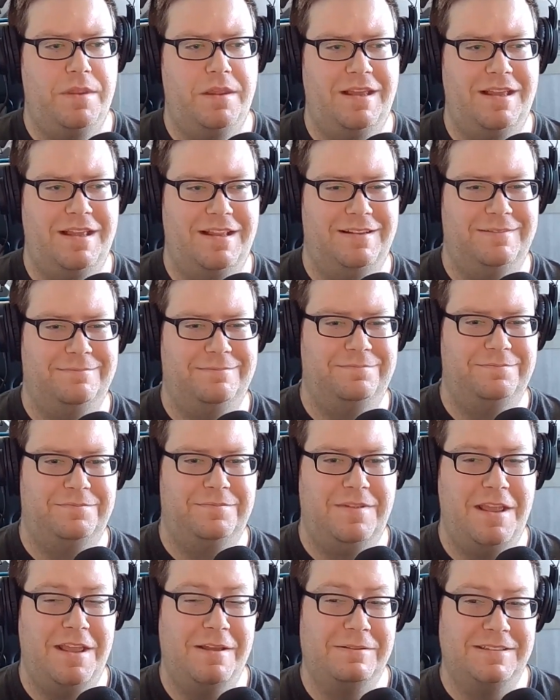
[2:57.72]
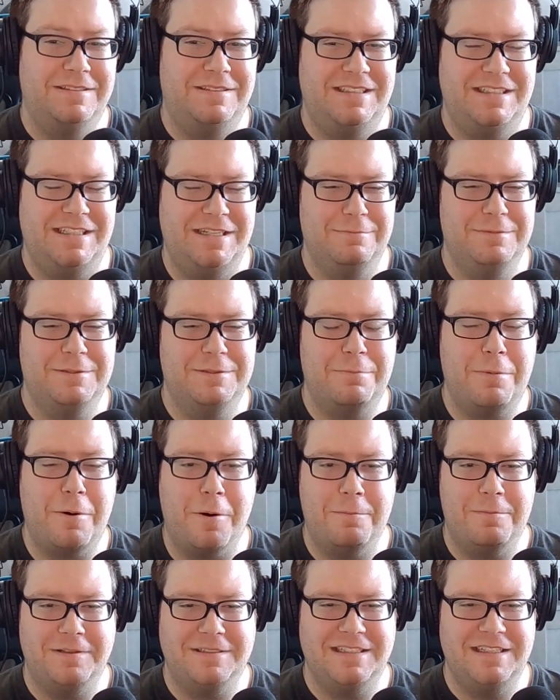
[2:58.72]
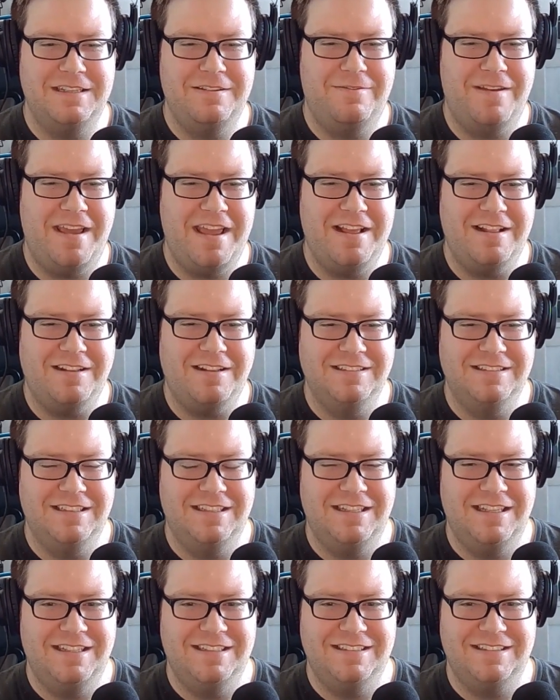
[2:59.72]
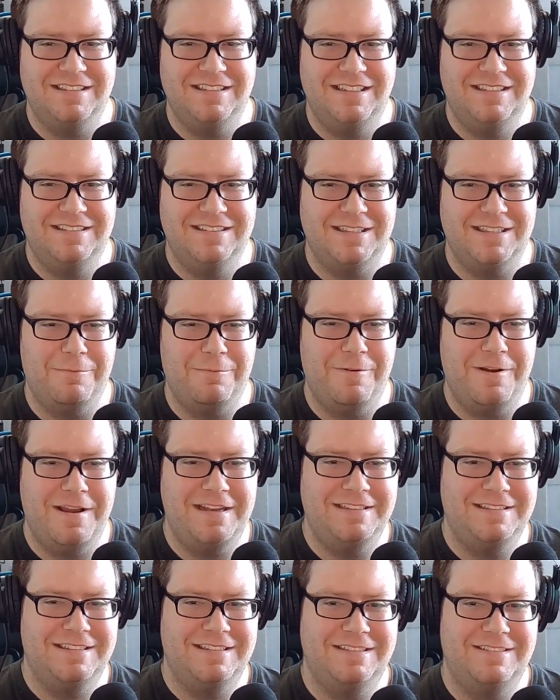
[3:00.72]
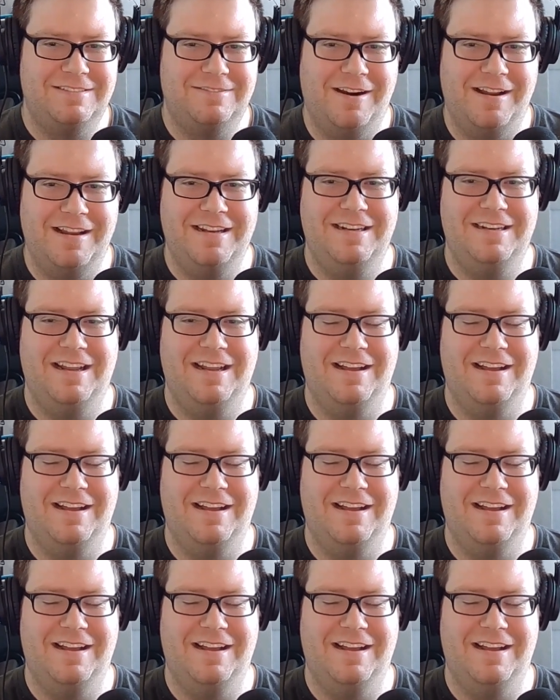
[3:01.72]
it seems purposely veiled in some ways, right?